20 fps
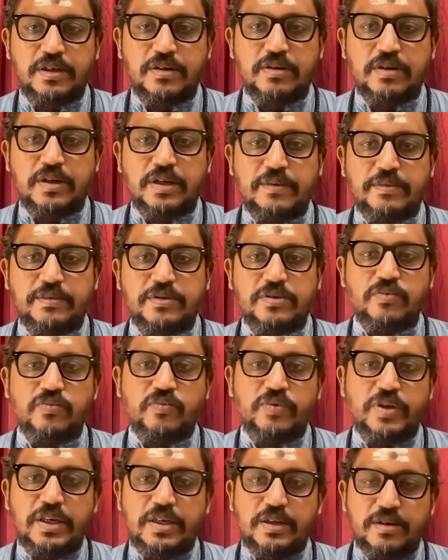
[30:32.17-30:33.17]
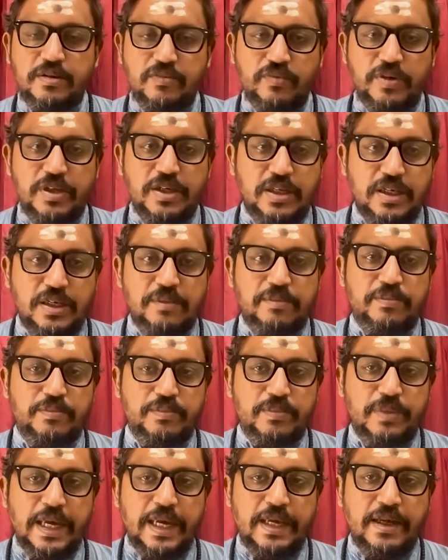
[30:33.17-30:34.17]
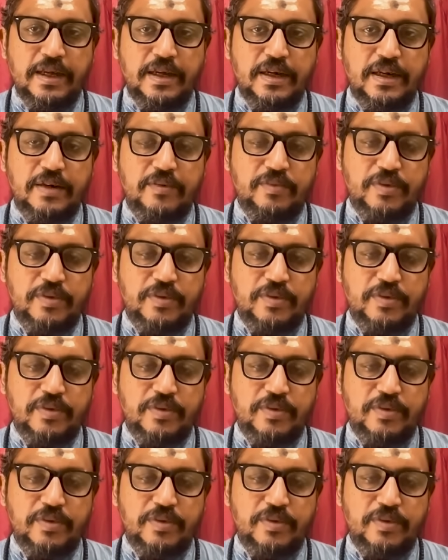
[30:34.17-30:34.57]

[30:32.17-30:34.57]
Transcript: Okay, so we keep angry,